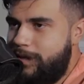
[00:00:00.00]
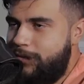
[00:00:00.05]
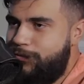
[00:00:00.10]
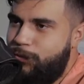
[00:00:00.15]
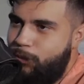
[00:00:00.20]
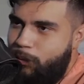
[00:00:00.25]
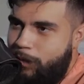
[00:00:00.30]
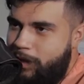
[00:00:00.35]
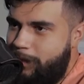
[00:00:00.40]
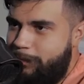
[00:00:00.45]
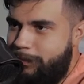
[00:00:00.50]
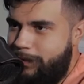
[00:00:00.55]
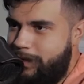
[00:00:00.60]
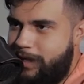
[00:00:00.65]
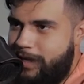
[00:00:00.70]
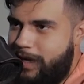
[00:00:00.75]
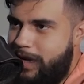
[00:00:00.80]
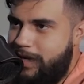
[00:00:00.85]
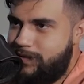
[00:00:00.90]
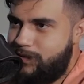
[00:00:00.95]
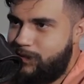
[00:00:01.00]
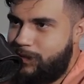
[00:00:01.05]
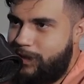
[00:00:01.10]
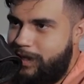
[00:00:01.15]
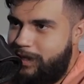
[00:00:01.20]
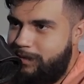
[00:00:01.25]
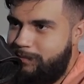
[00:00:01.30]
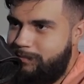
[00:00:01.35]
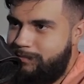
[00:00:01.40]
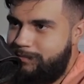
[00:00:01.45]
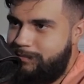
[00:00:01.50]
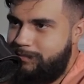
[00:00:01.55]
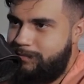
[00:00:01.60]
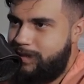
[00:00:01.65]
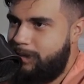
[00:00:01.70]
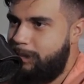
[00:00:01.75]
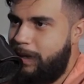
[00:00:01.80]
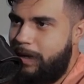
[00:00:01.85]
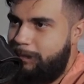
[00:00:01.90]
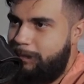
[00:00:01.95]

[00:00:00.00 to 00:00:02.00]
if you want to play a console game, you buy a